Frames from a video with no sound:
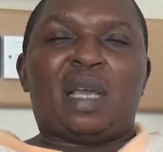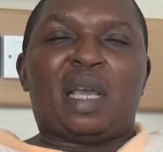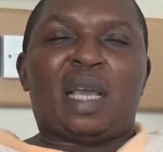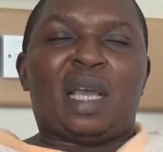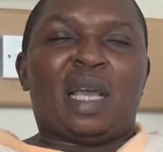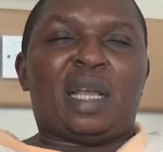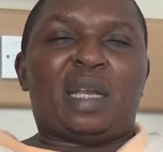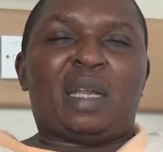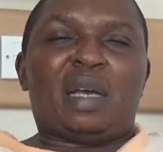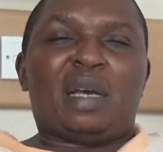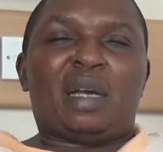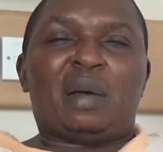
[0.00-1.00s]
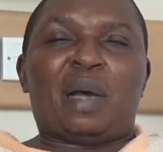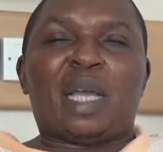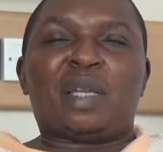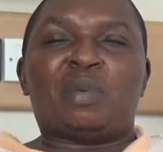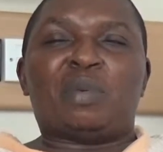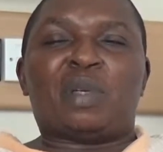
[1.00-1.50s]
And
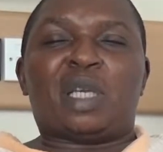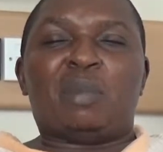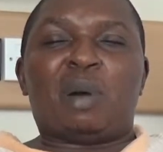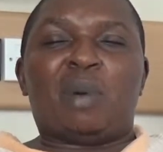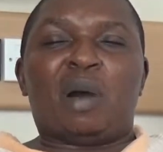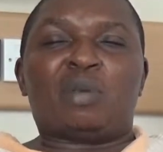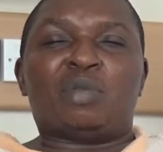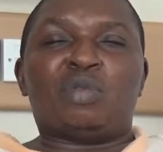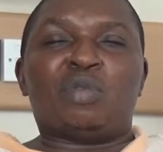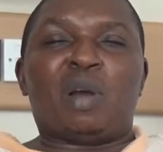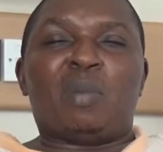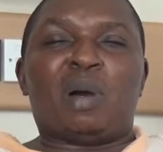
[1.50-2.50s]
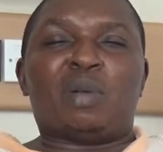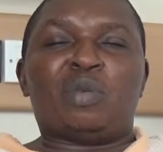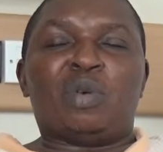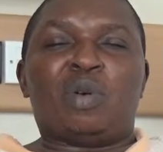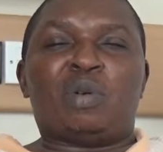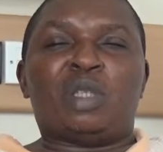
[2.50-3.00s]
I came about to
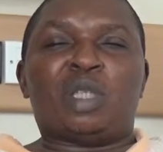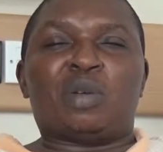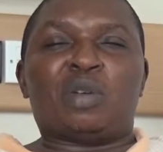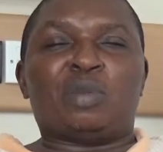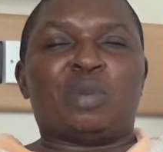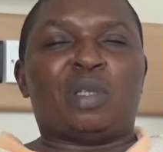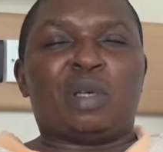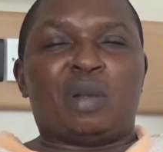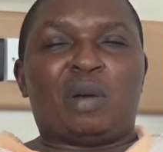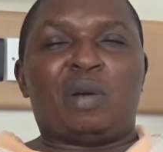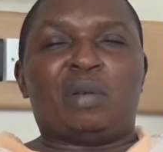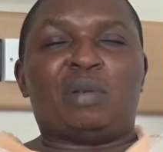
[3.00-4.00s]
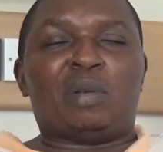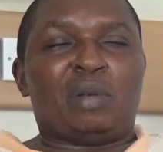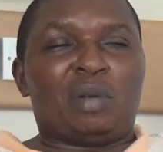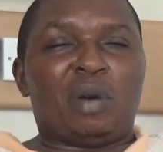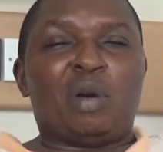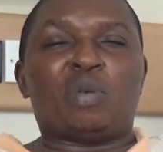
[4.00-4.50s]
know this hospital
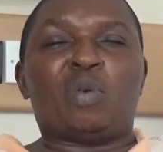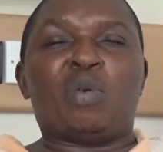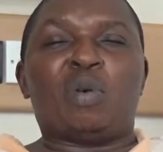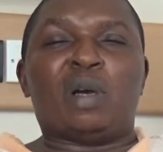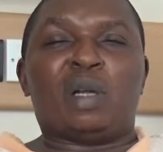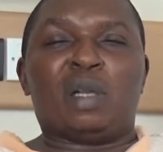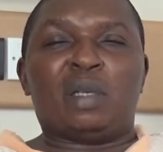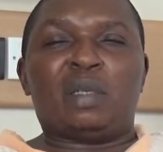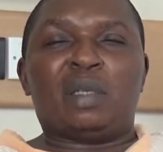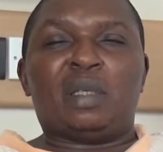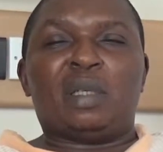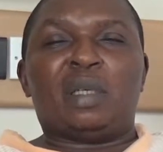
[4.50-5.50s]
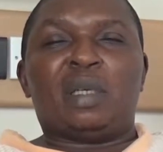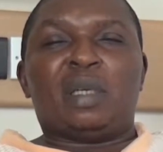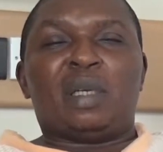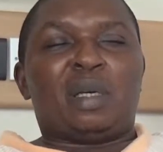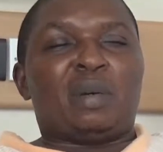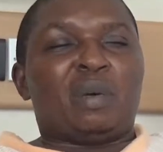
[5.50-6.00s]
on Google
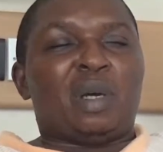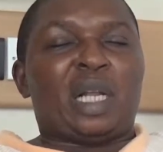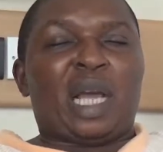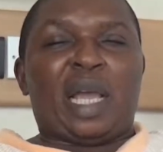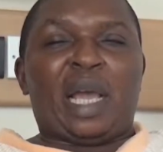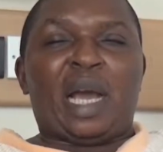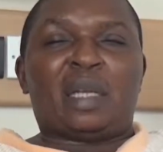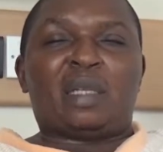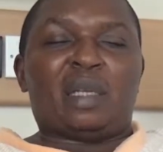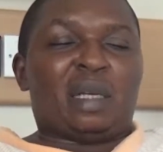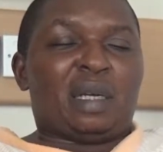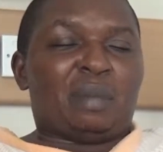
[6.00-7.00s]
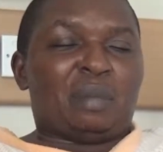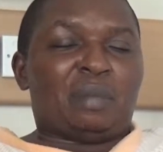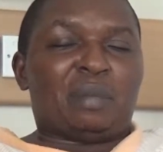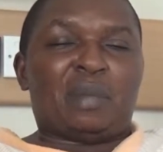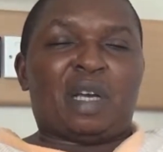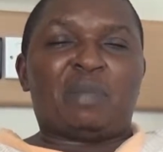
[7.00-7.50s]
when I had
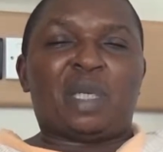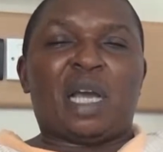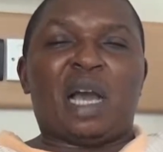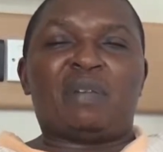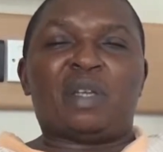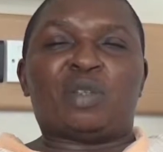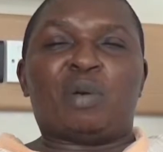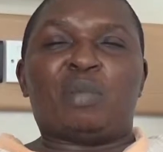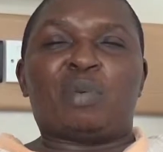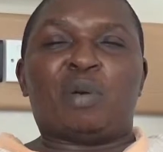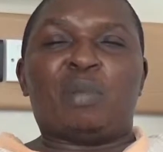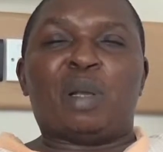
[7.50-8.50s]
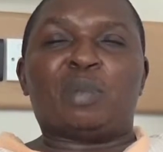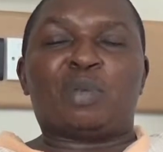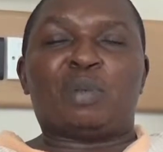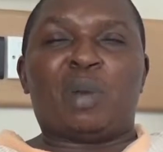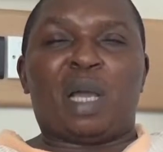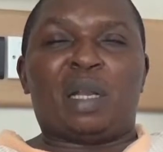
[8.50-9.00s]
I've been having some problems
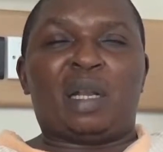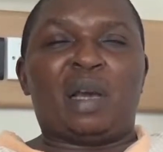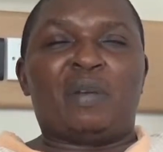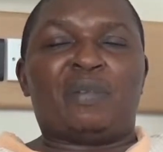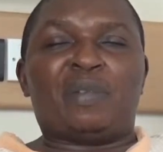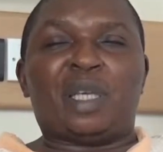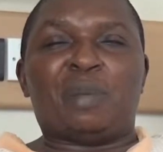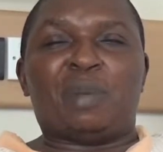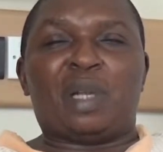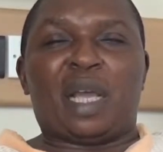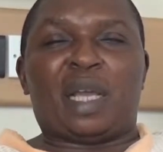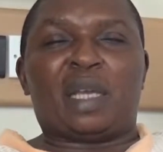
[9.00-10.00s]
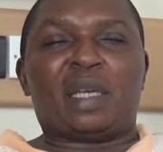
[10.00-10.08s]
with my left hip leg.